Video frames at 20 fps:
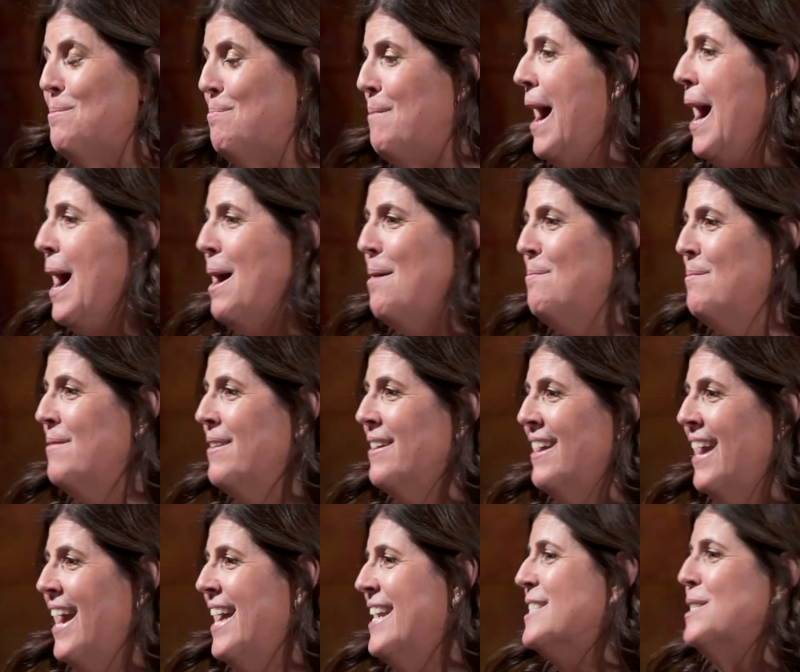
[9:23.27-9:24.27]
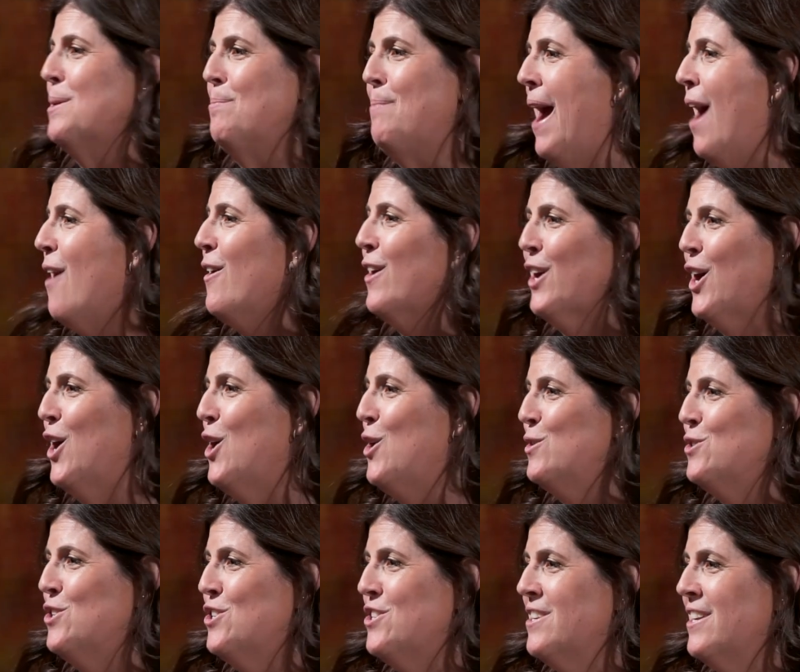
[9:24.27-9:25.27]
a mom and as a parent
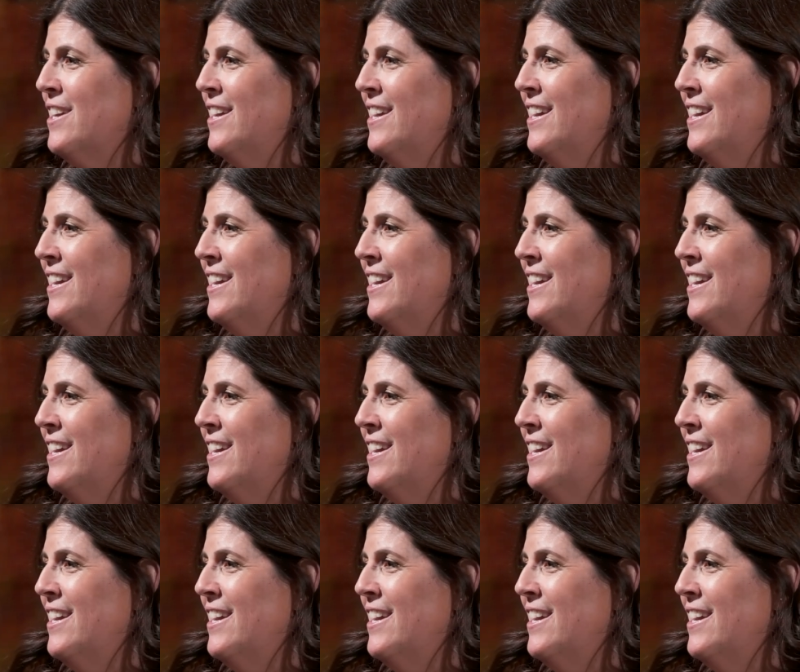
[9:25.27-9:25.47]
coach